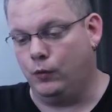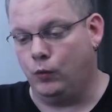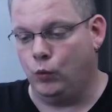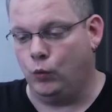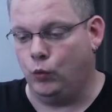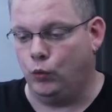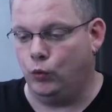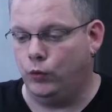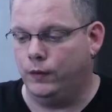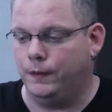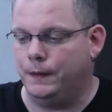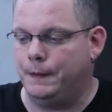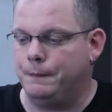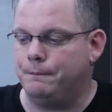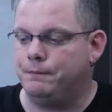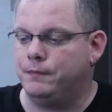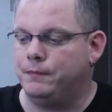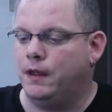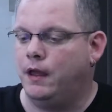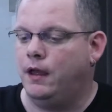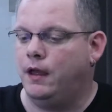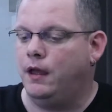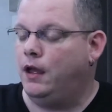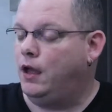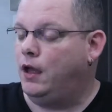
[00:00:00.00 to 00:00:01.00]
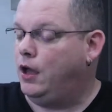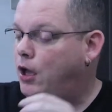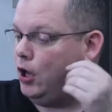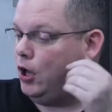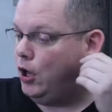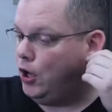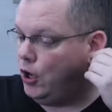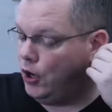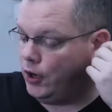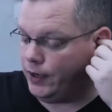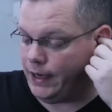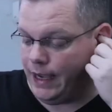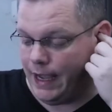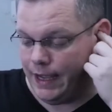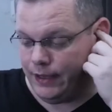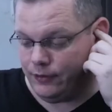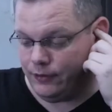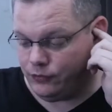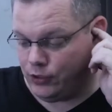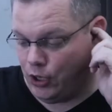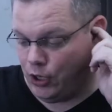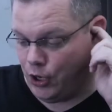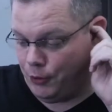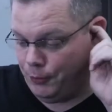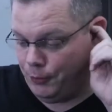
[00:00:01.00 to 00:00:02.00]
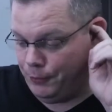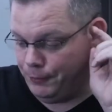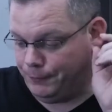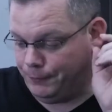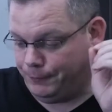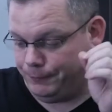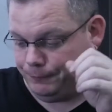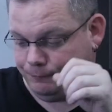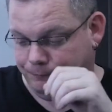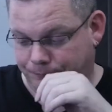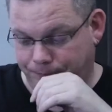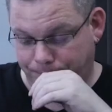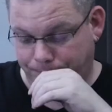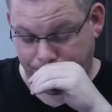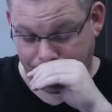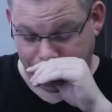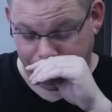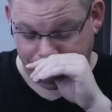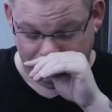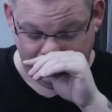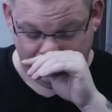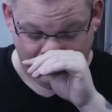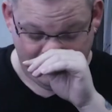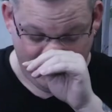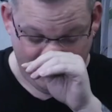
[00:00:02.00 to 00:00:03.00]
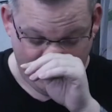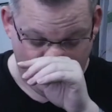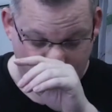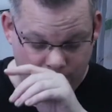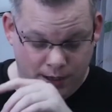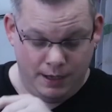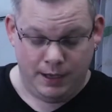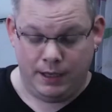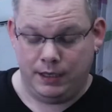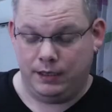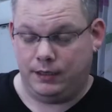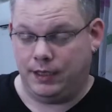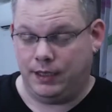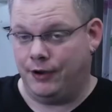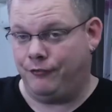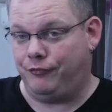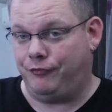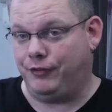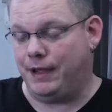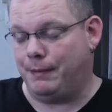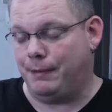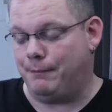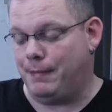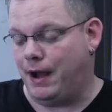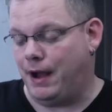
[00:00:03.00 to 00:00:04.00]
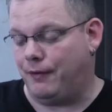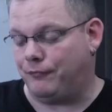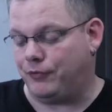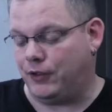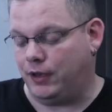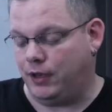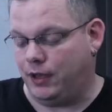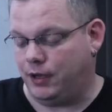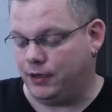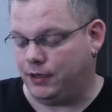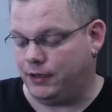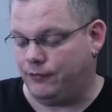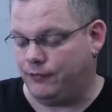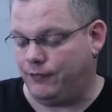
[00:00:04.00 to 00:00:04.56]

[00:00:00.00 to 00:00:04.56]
Ooh. Okay, so definitely a mouth to lung